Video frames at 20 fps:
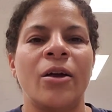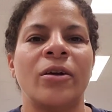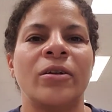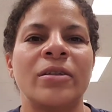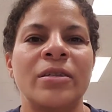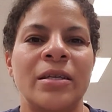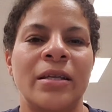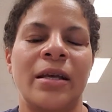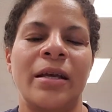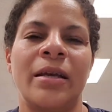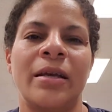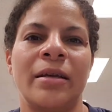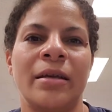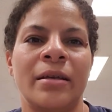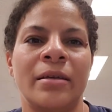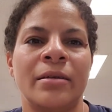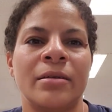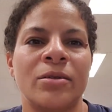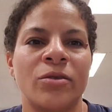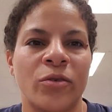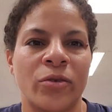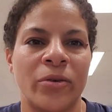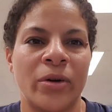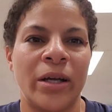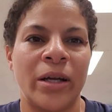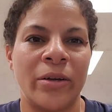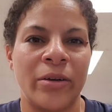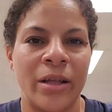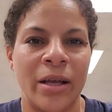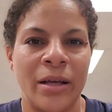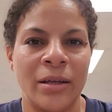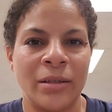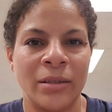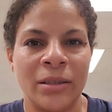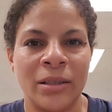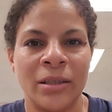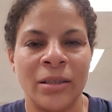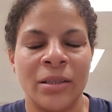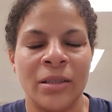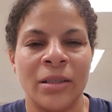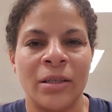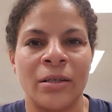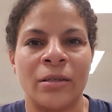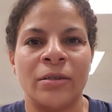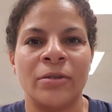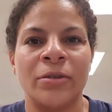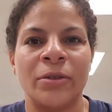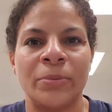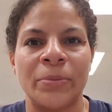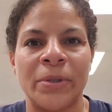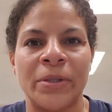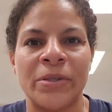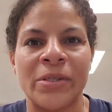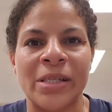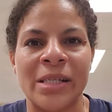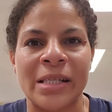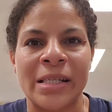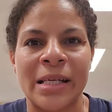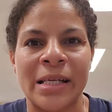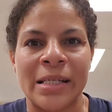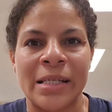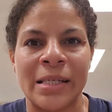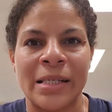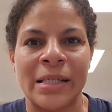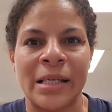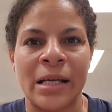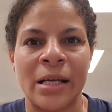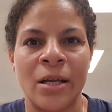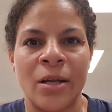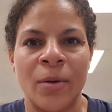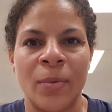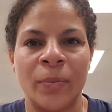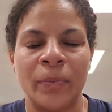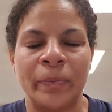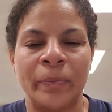today is greater than, tomorrow's less than,